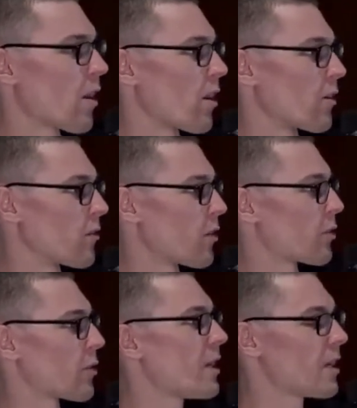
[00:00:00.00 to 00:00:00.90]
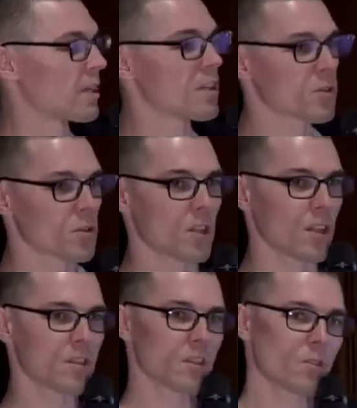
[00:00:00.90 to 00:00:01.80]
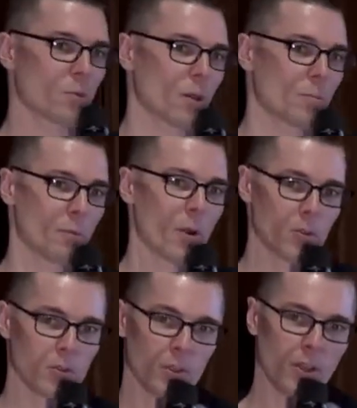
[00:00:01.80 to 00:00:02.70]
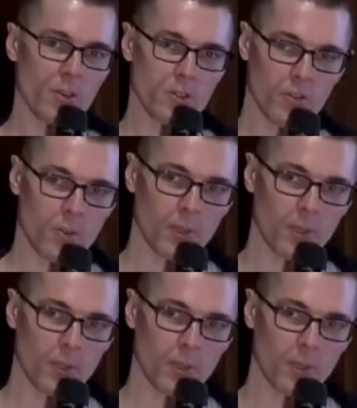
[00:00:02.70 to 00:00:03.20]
are 3 initial stages where a proposal goes from